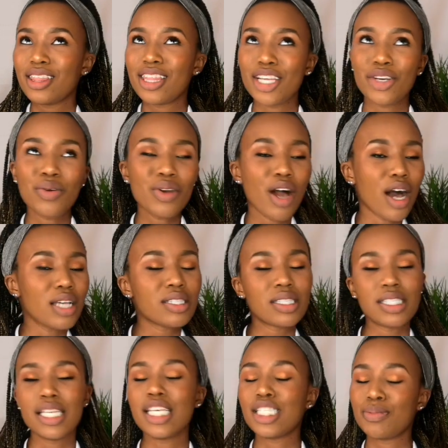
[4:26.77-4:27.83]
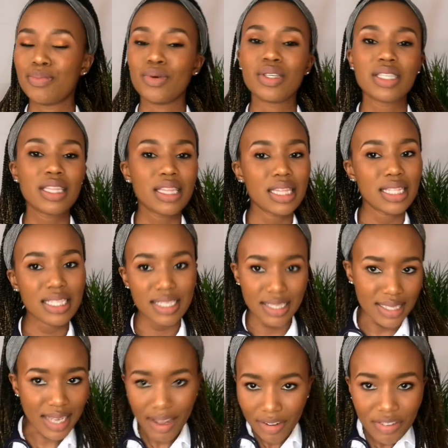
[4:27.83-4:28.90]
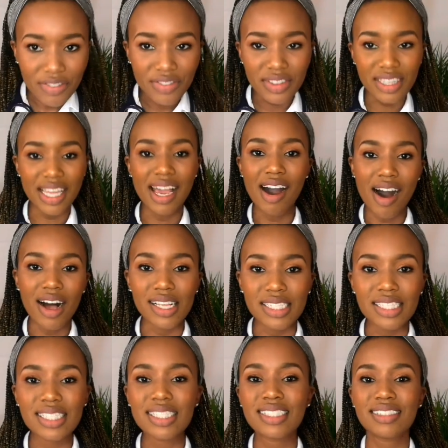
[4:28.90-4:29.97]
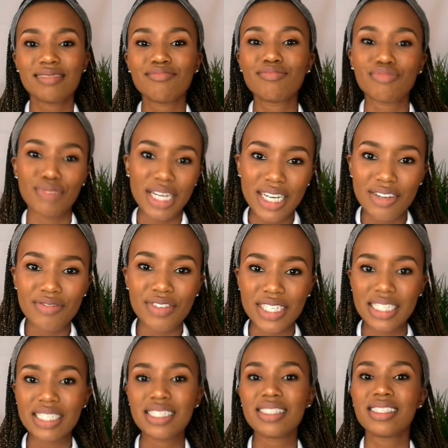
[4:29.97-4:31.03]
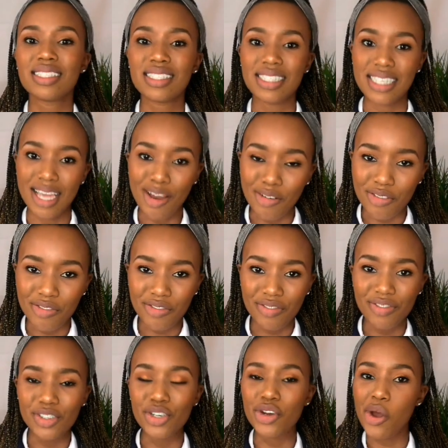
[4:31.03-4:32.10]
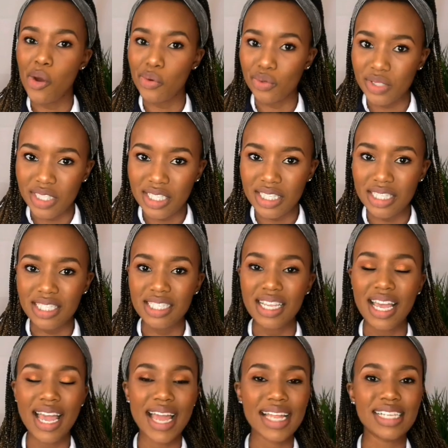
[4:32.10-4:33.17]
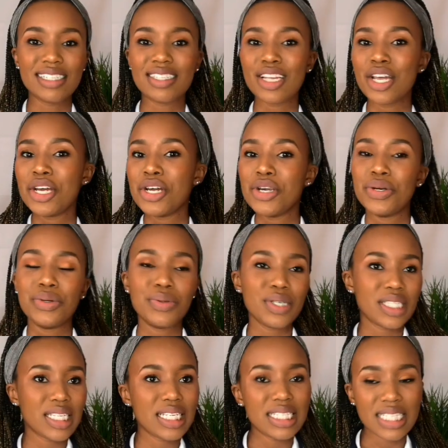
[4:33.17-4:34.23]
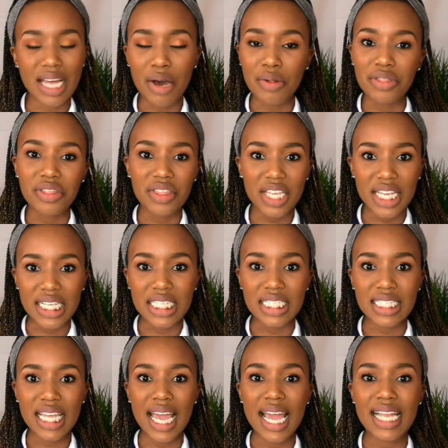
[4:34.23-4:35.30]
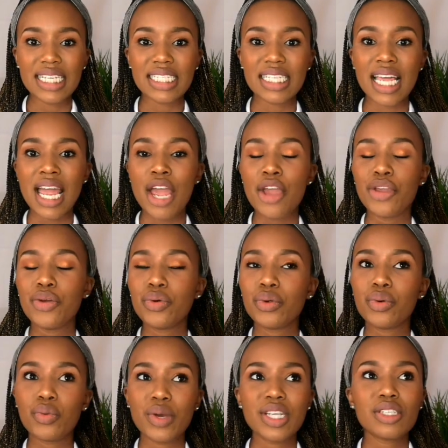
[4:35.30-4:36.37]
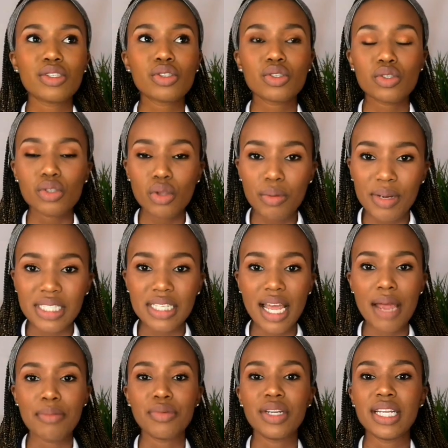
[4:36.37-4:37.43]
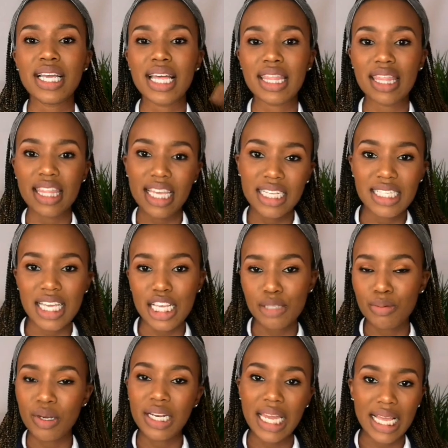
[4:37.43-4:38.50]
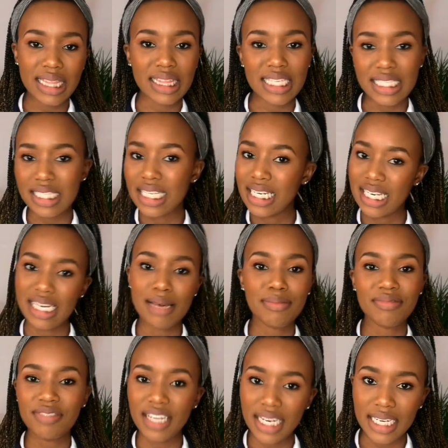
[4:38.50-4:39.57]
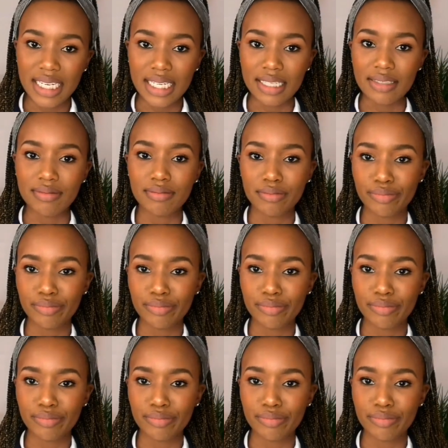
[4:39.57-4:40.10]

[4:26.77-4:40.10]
They don't ask textbook stuff, they ask relevant stuff, notes and written down things, and you'll waste so much time reading a thick textbook like this and end up failing.